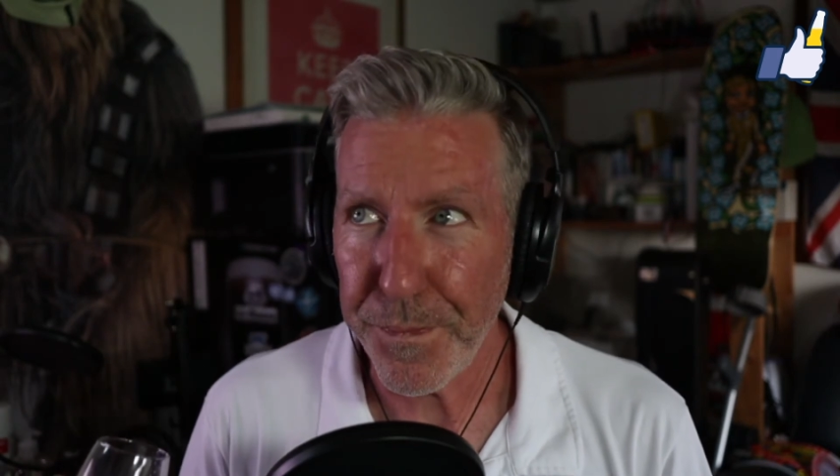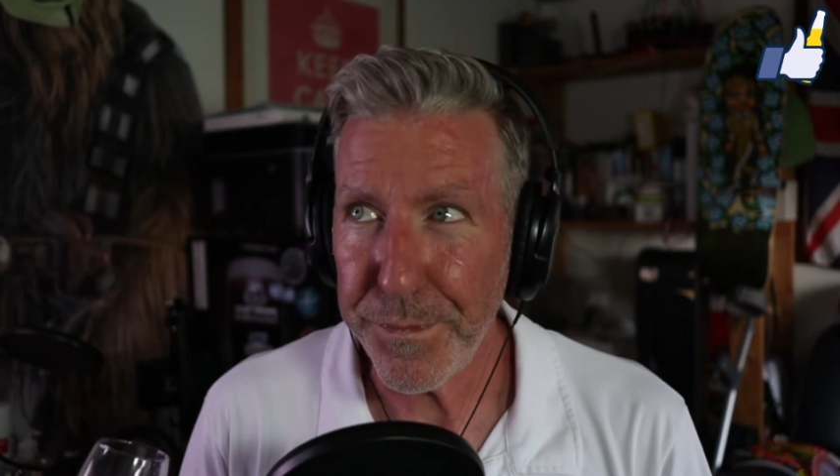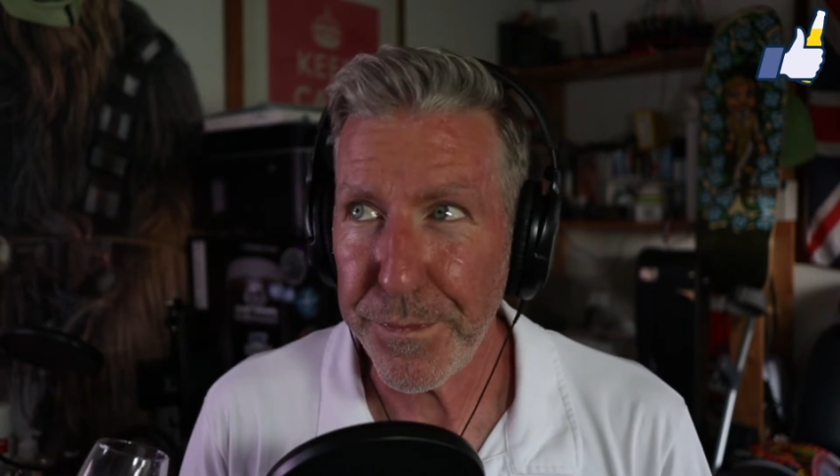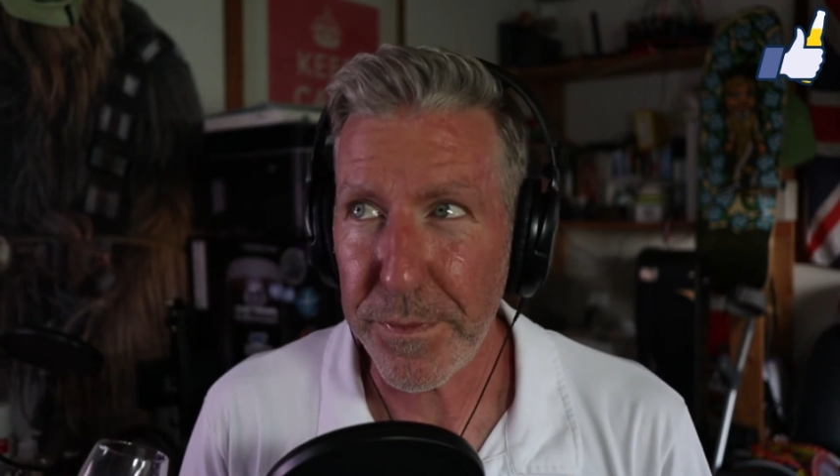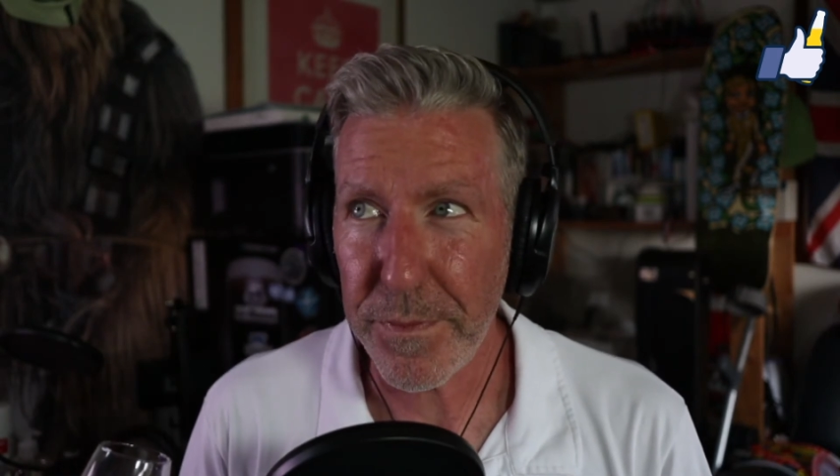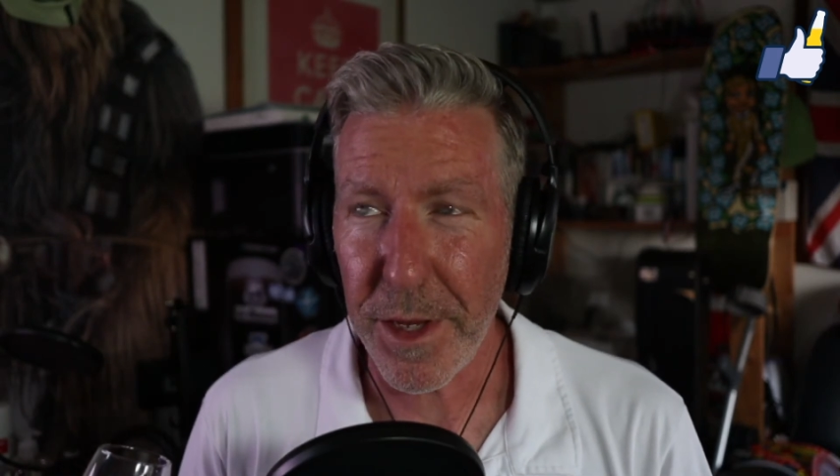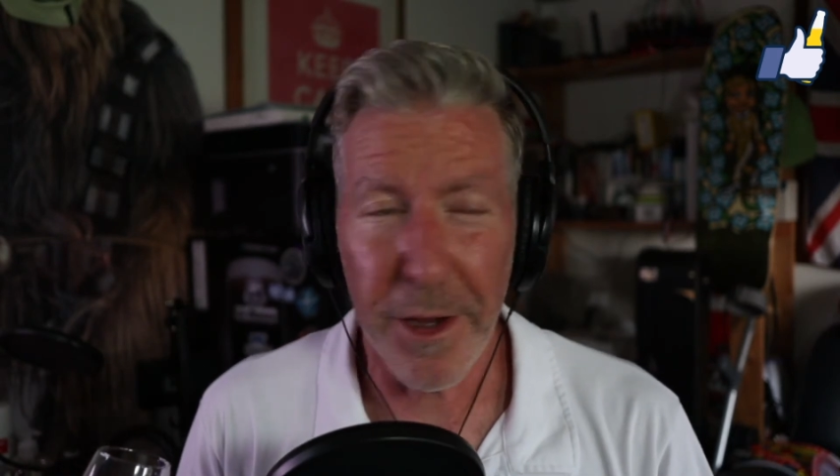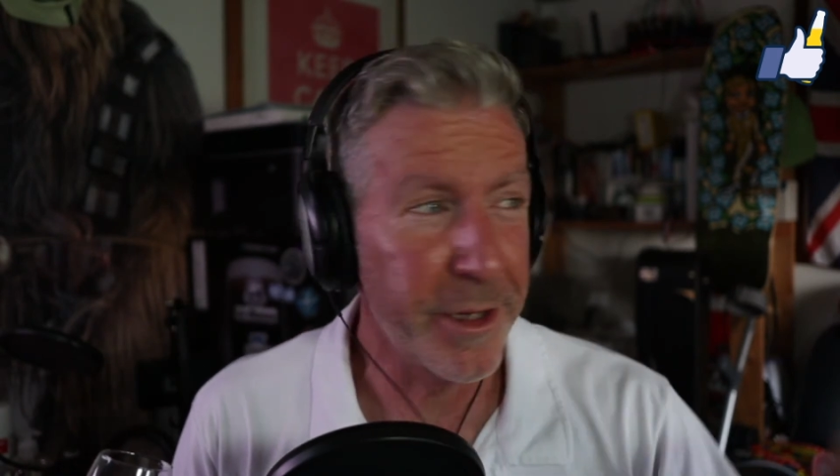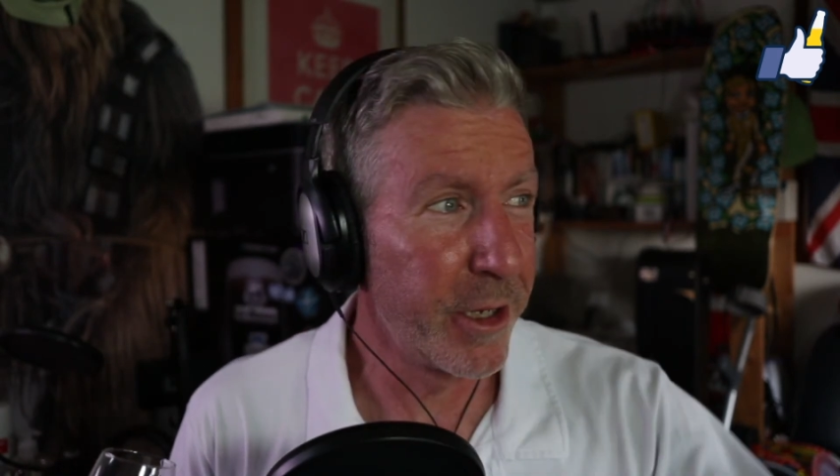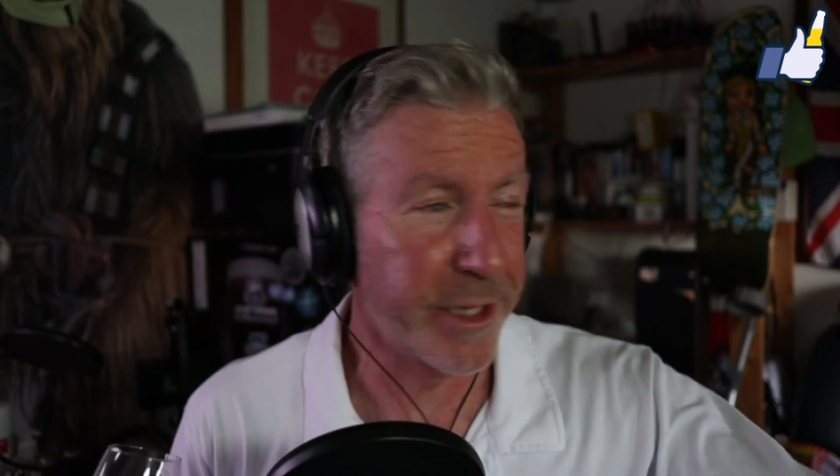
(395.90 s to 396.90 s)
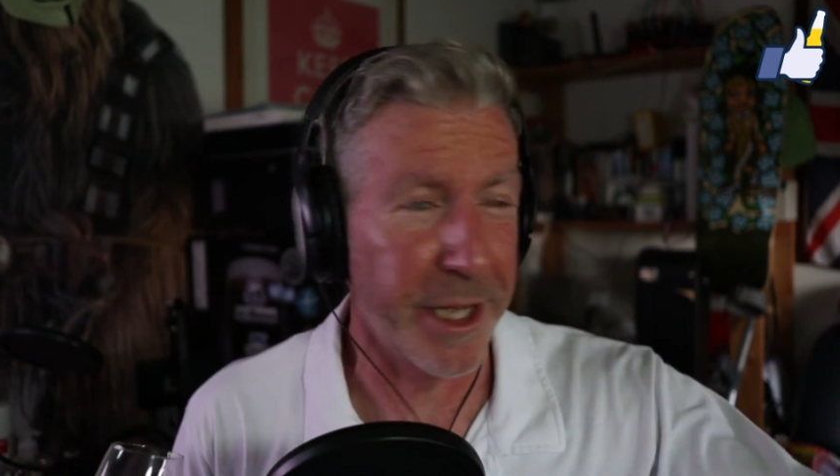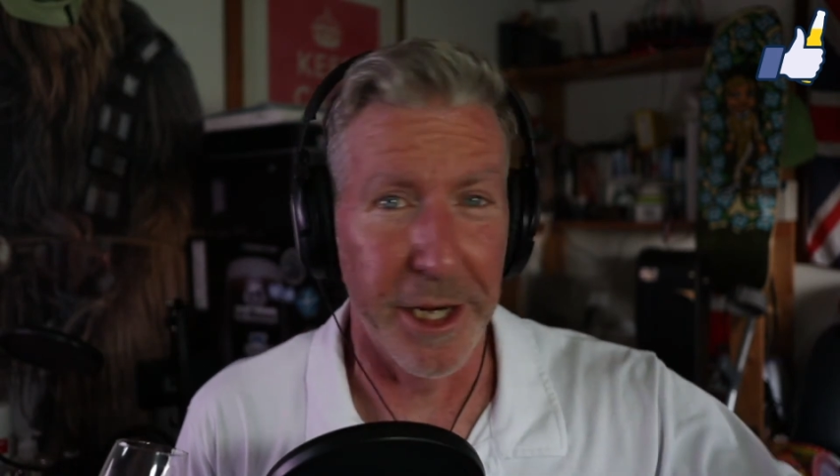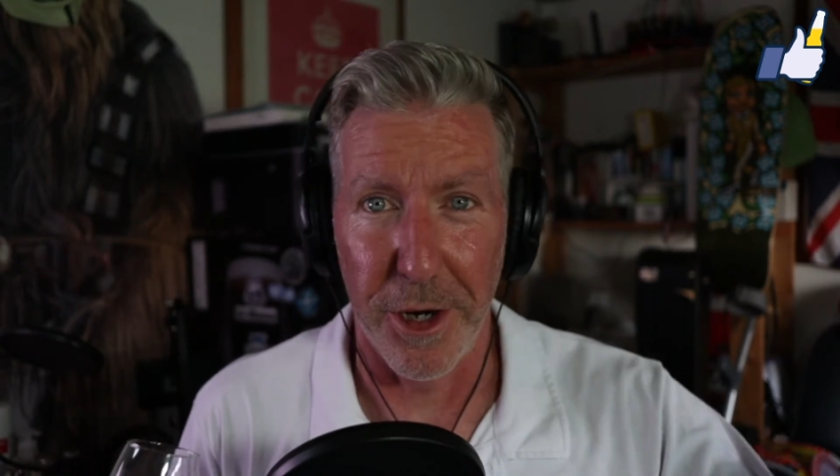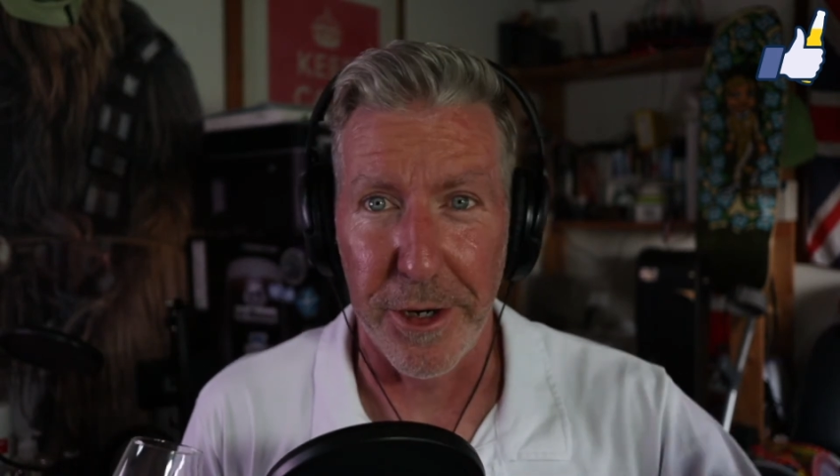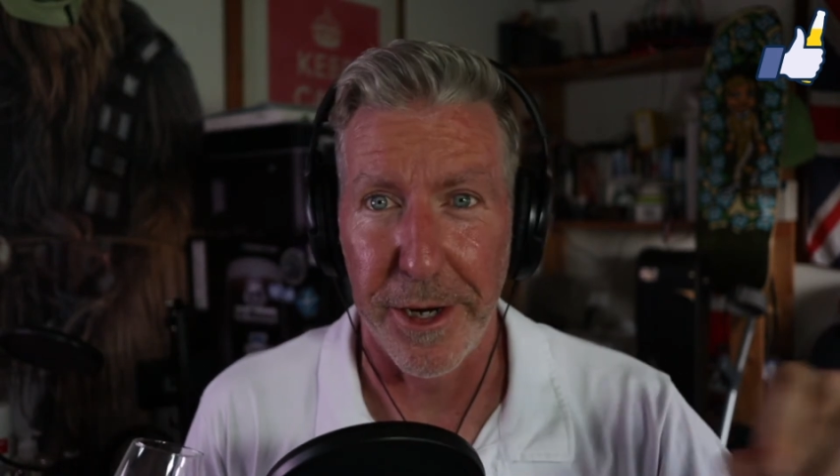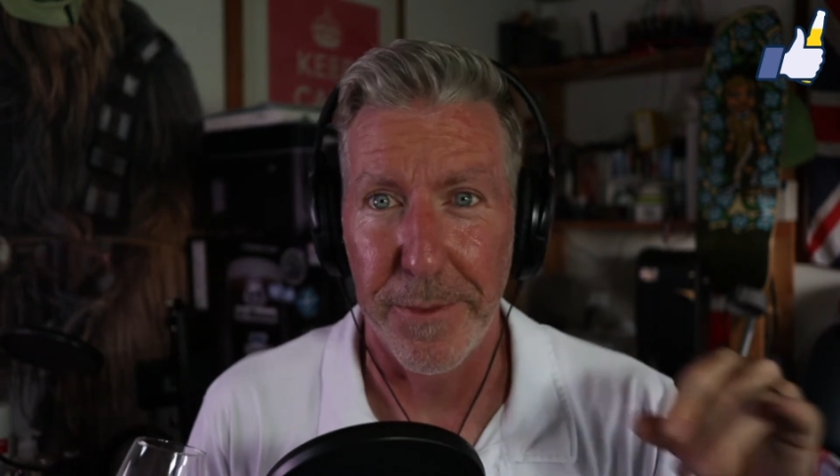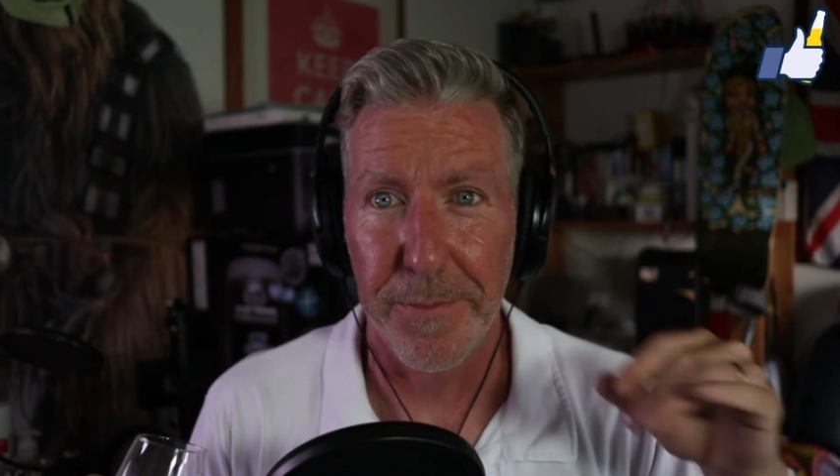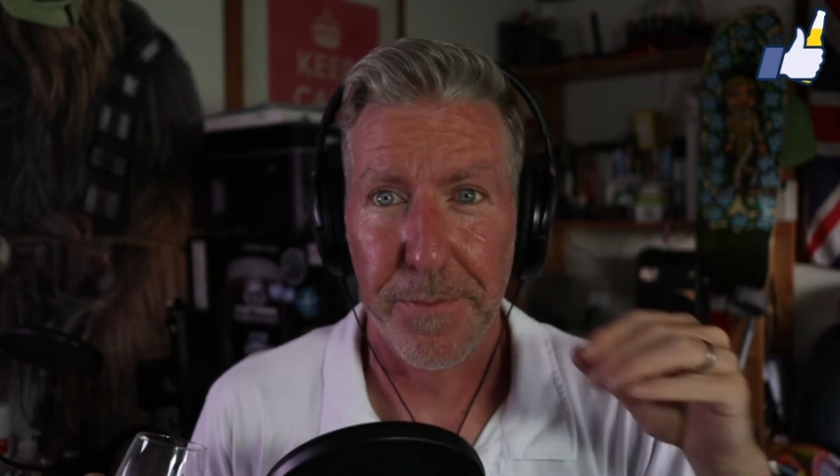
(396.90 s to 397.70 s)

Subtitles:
You can tell it's getting dark here.